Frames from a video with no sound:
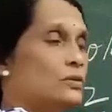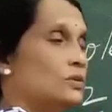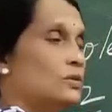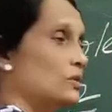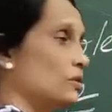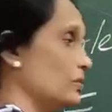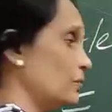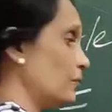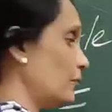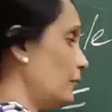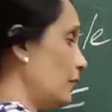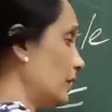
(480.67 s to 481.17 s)

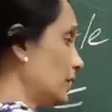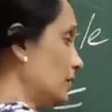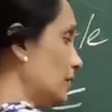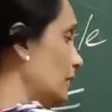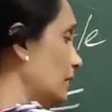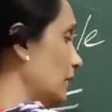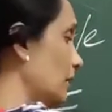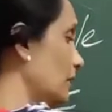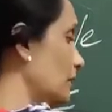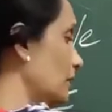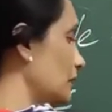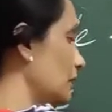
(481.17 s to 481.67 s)
Where 3
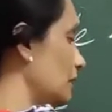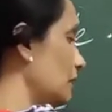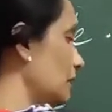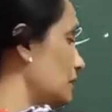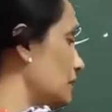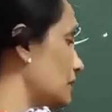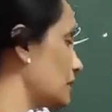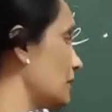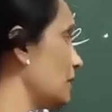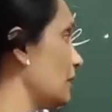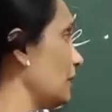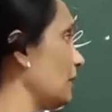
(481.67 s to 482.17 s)
is
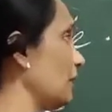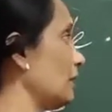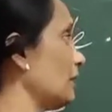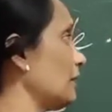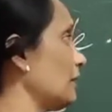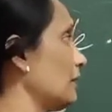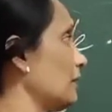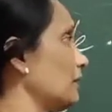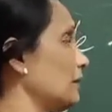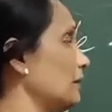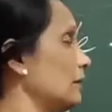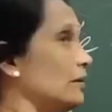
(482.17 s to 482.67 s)
the
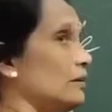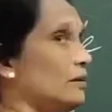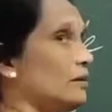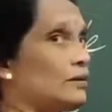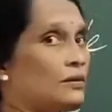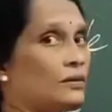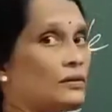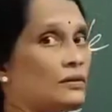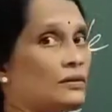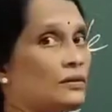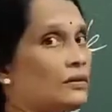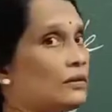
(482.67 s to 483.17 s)

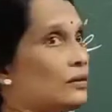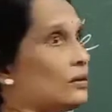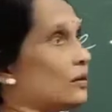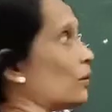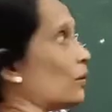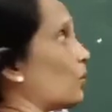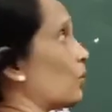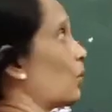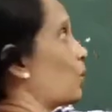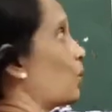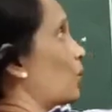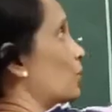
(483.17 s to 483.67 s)

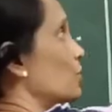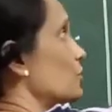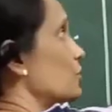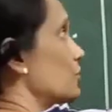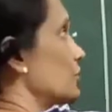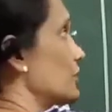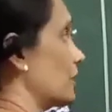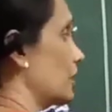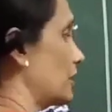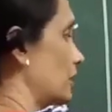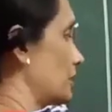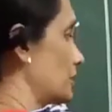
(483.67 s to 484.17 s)

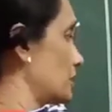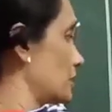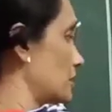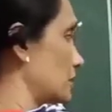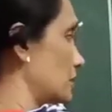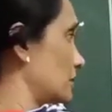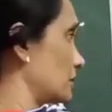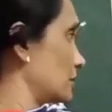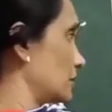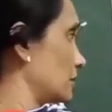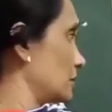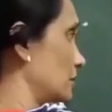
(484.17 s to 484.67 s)
quotient.
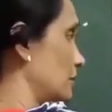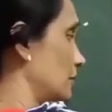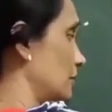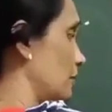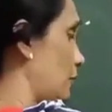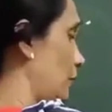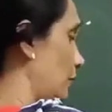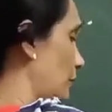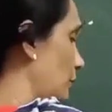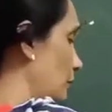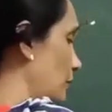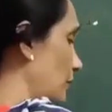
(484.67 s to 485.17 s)

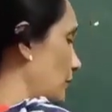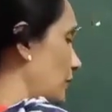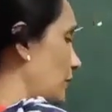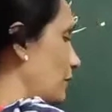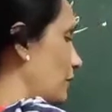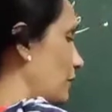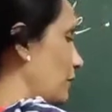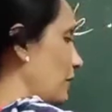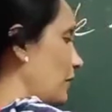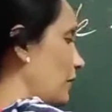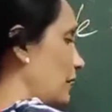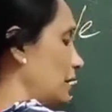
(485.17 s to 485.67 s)
When we
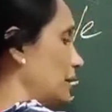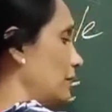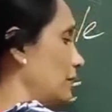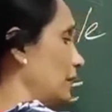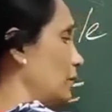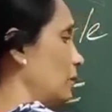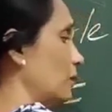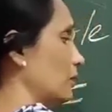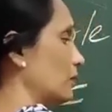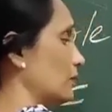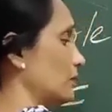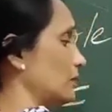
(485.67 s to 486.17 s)
divided, we
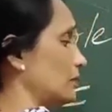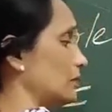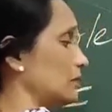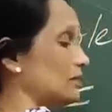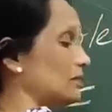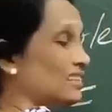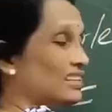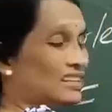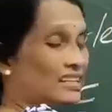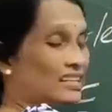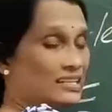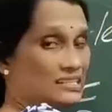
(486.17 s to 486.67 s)
got
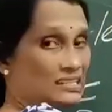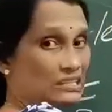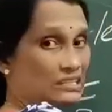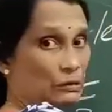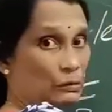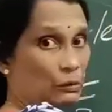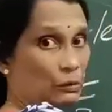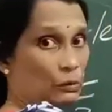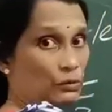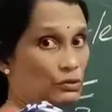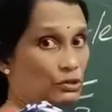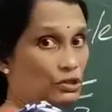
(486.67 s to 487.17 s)
3 as a
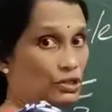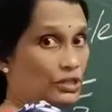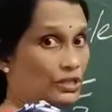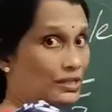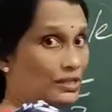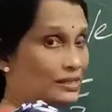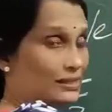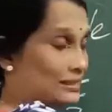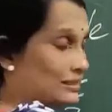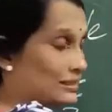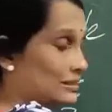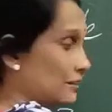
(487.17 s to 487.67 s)
quotient.
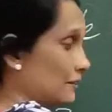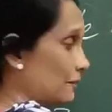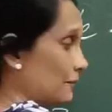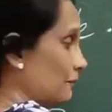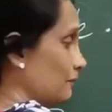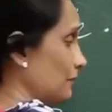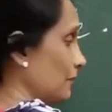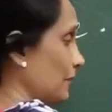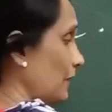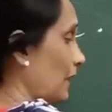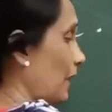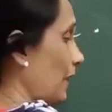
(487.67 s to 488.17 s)

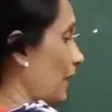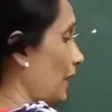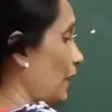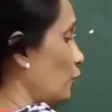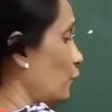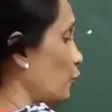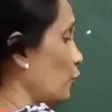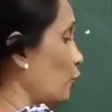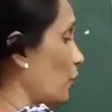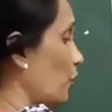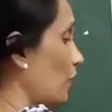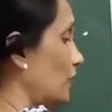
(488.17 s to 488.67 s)
And
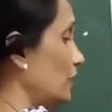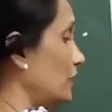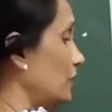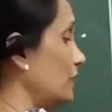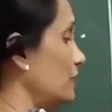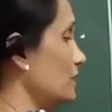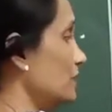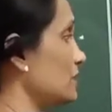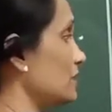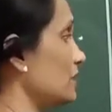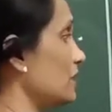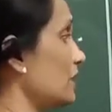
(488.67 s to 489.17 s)
1
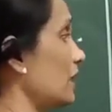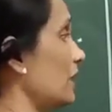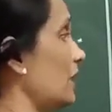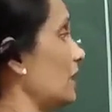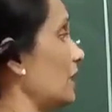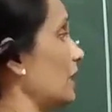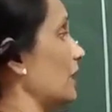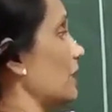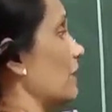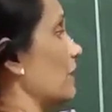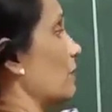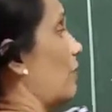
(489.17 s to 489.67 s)
is a
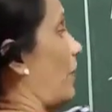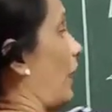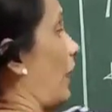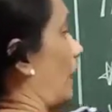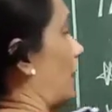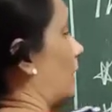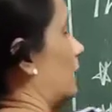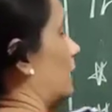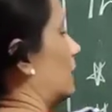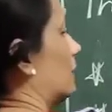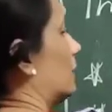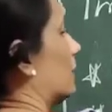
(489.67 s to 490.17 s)

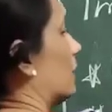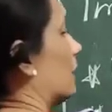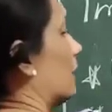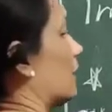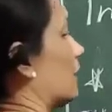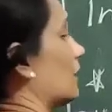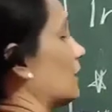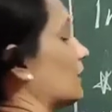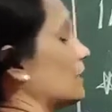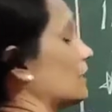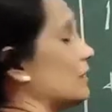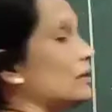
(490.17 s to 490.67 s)
remainder.
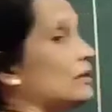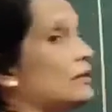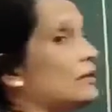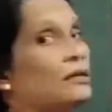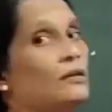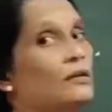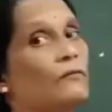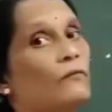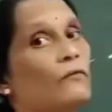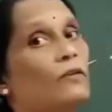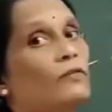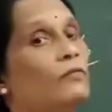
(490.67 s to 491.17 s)

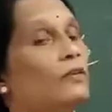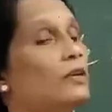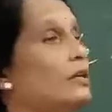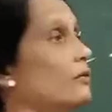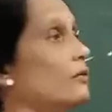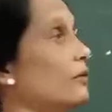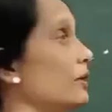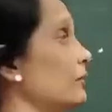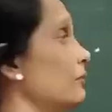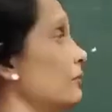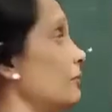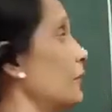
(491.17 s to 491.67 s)
When we
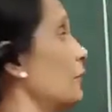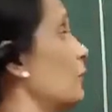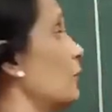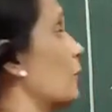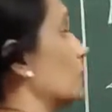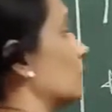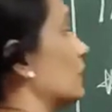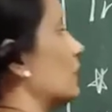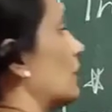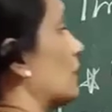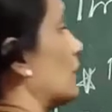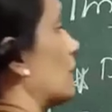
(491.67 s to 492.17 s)
divided, we got
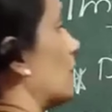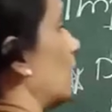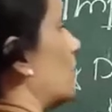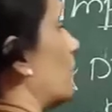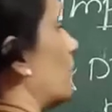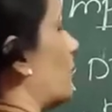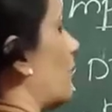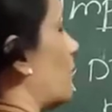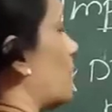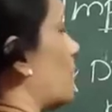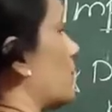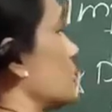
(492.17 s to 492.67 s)
the
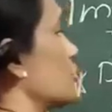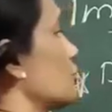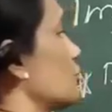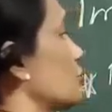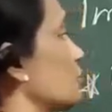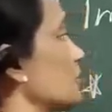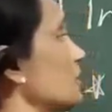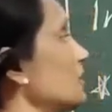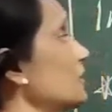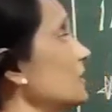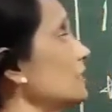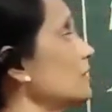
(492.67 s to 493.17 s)
remainder.
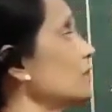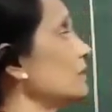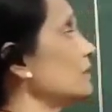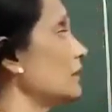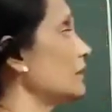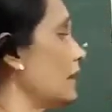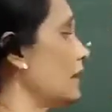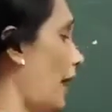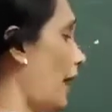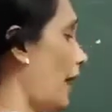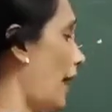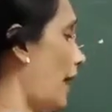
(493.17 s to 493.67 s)

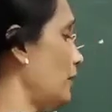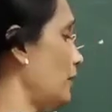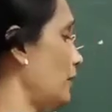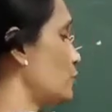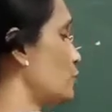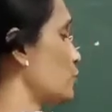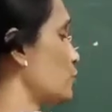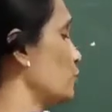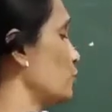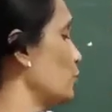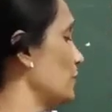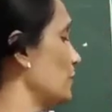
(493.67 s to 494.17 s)
And
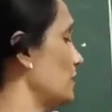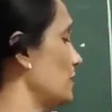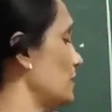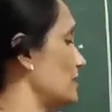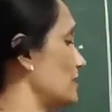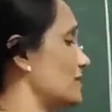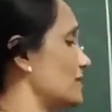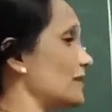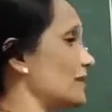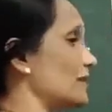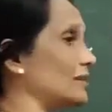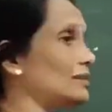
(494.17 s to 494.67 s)
2 is
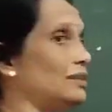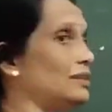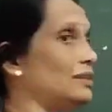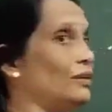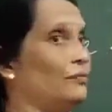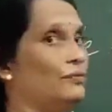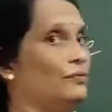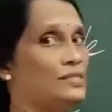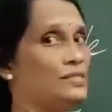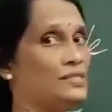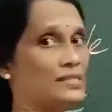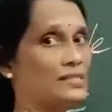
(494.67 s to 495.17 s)
the
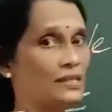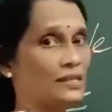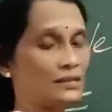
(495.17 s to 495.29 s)
divisor.